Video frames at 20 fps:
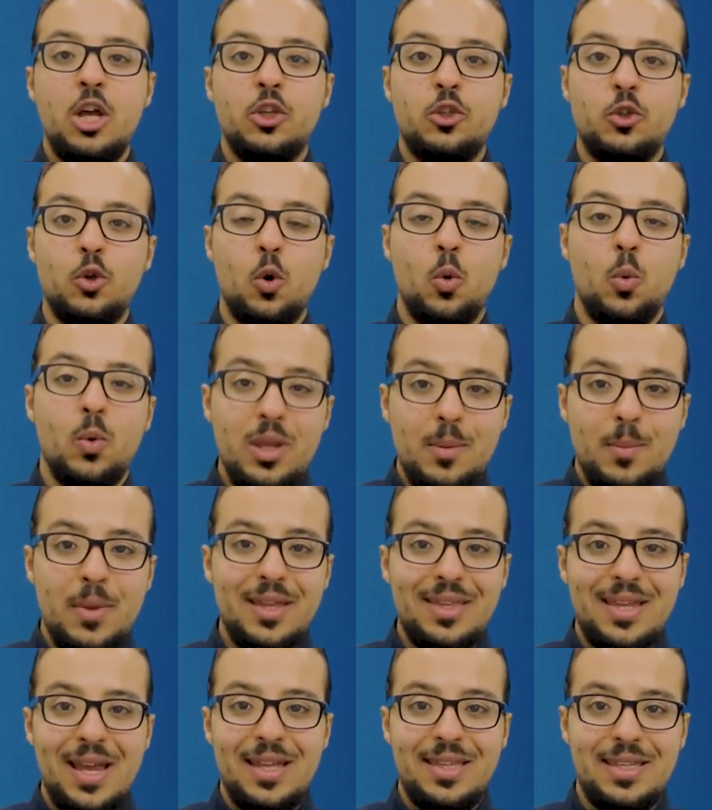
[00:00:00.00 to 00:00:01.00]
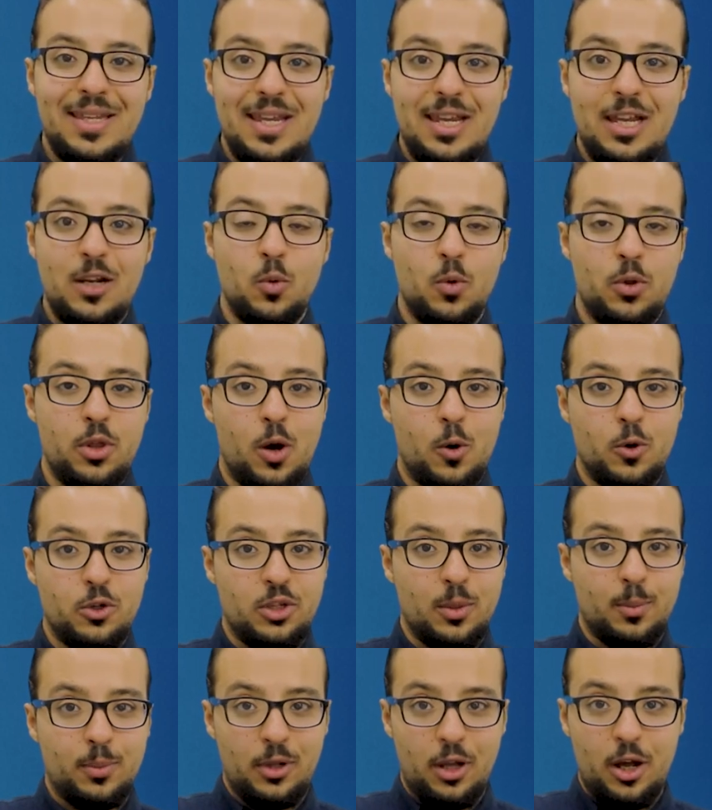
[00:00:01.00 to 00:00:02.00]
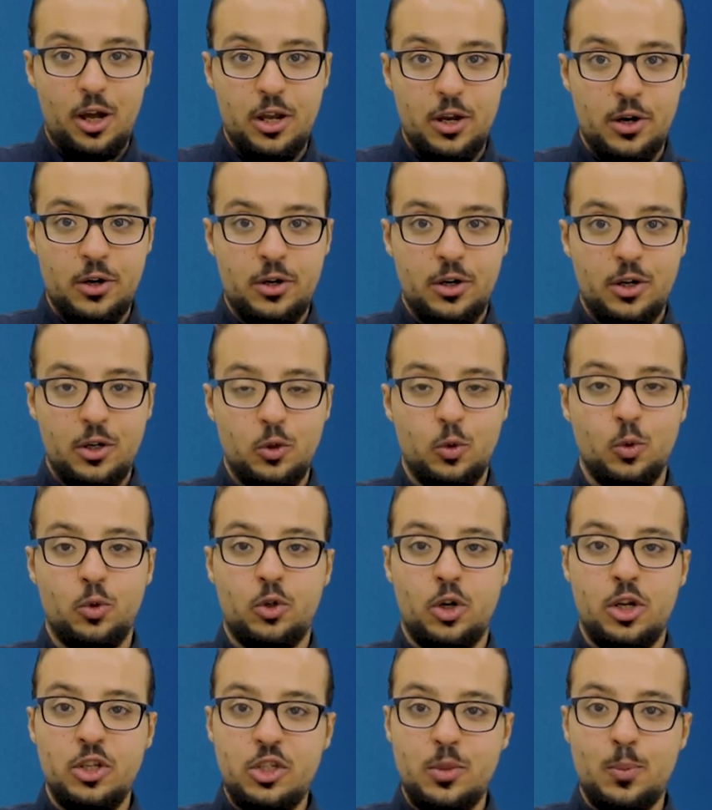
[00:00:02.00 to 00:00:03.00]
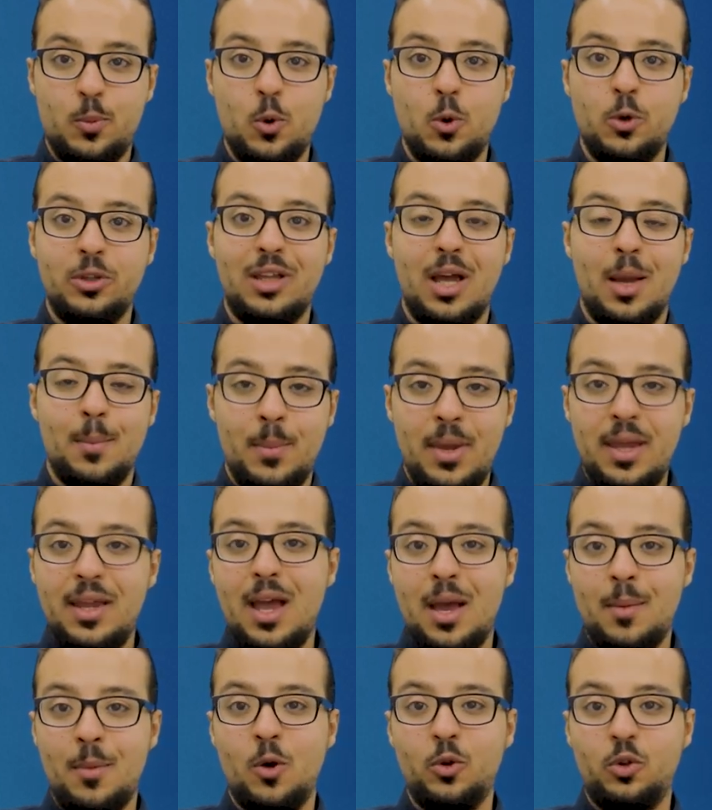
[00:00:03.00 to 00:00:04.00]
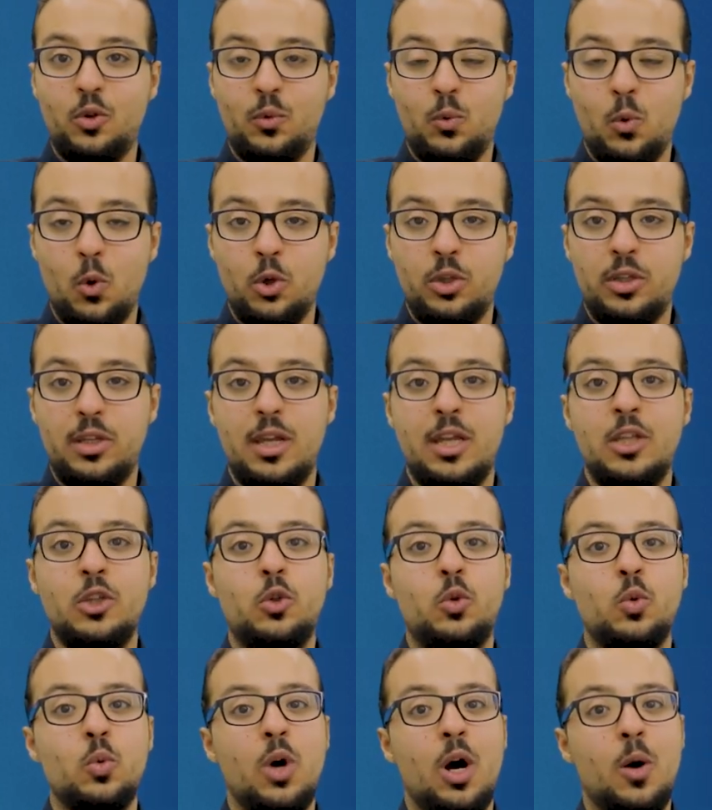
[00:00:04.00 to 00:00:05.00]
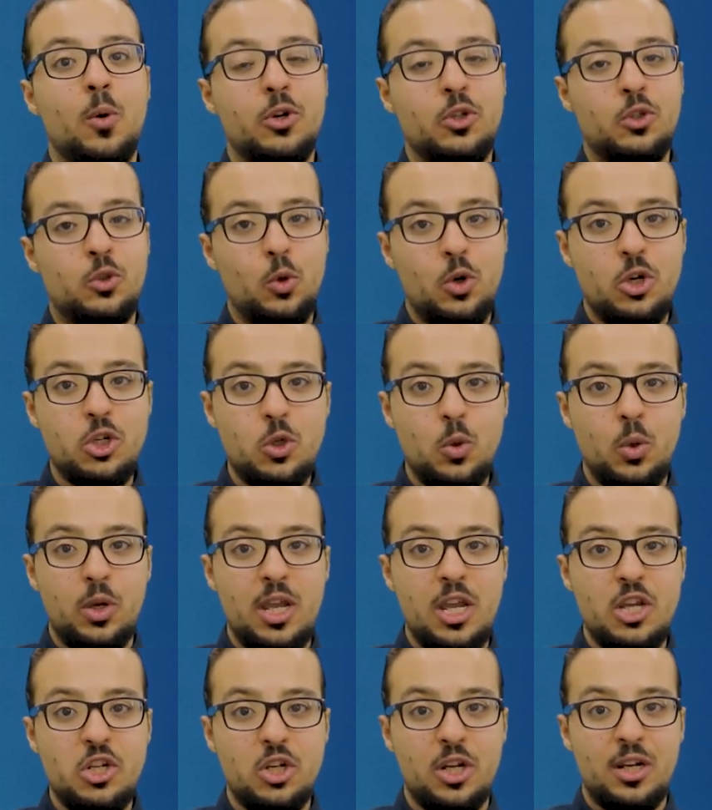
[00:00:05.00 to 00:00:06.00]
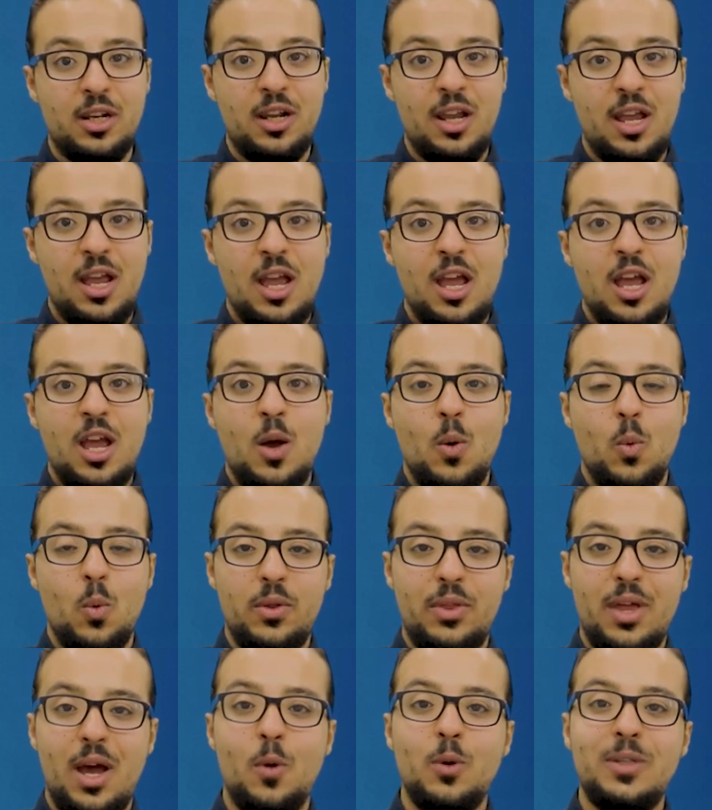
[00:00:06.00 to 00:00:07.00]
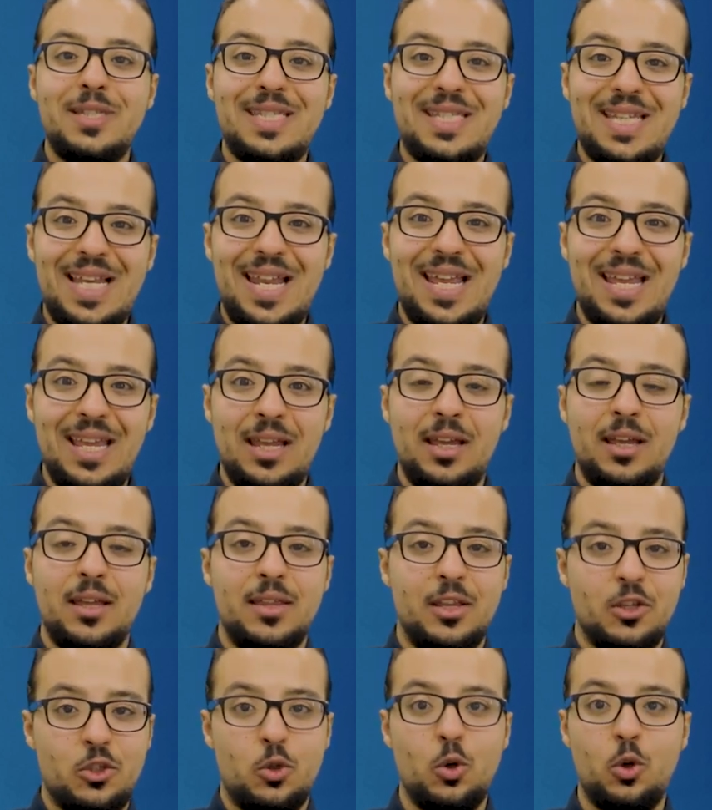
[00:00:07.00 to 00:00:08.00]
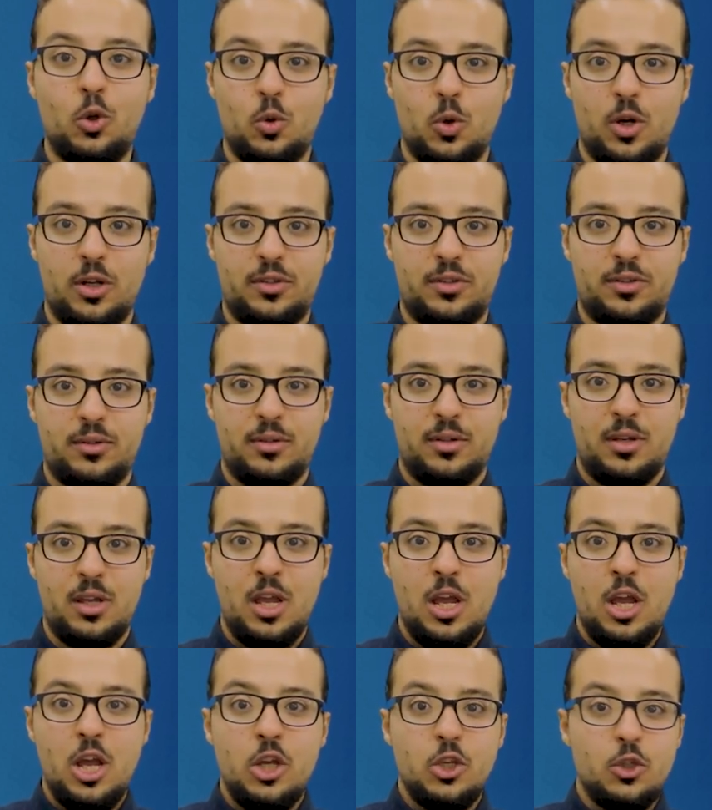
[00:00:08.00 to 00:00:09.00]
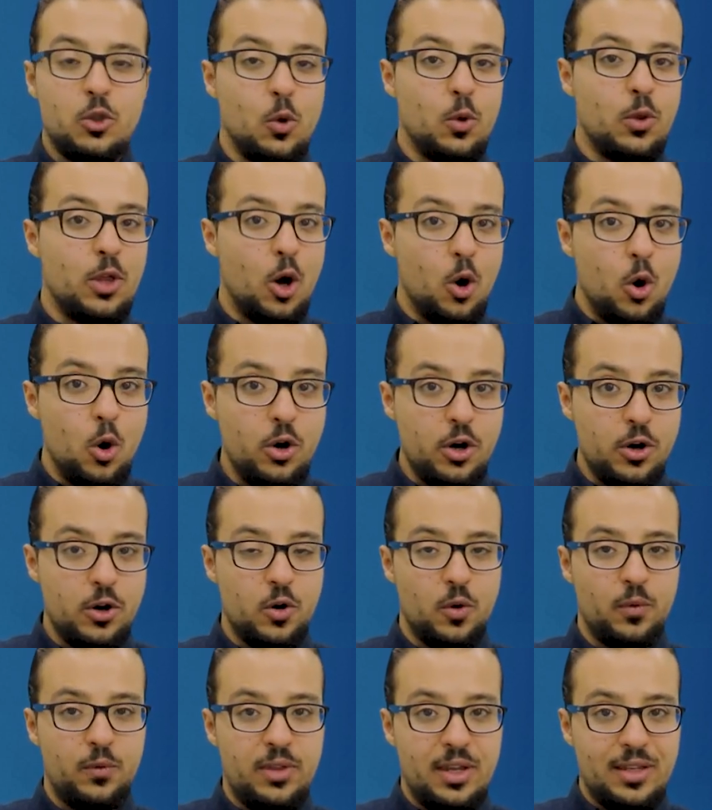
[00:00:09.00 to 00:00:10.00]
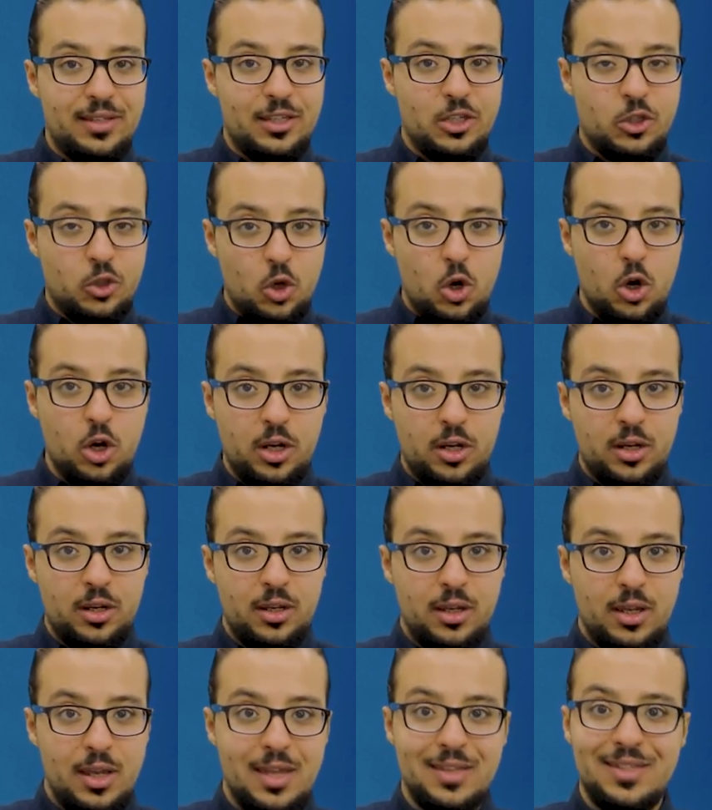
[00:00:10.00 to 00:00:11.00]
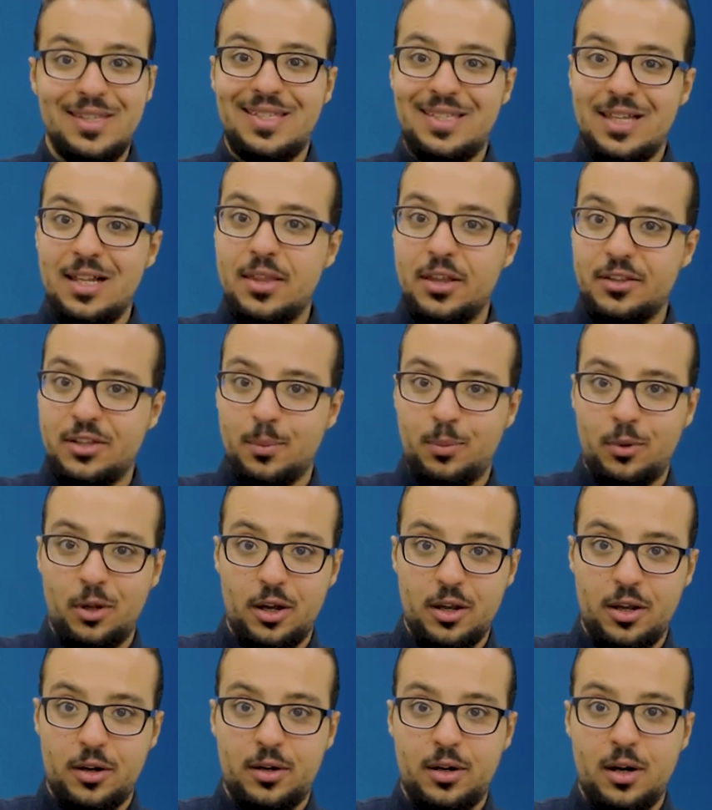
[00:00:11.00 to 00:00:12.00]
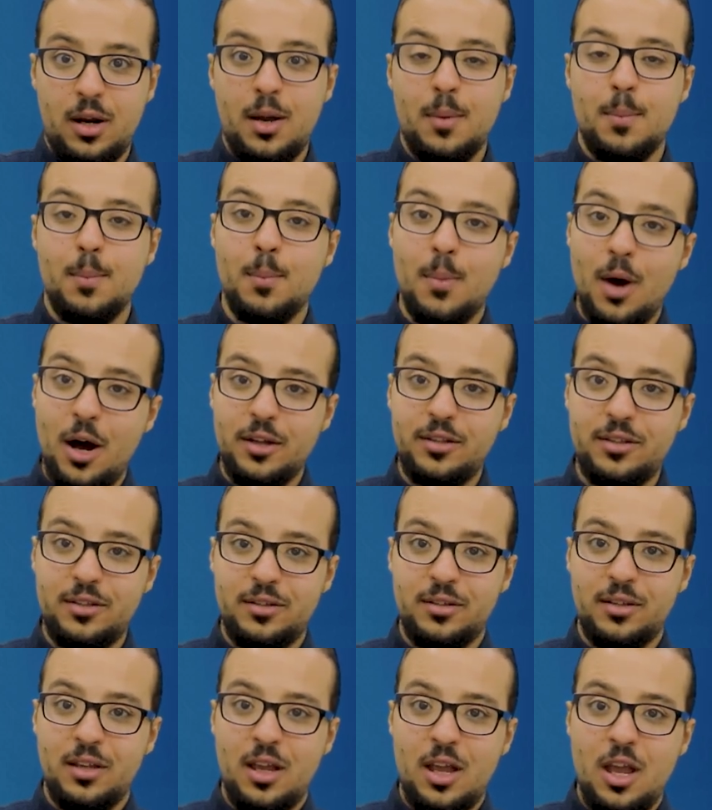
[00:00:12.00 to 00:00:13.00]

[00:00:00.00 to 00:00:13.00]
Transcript: So we made a deal with our supplier to transport a big amount of wood into our storage location without selling the stock to us. So the owner of this stock is still the supplier, but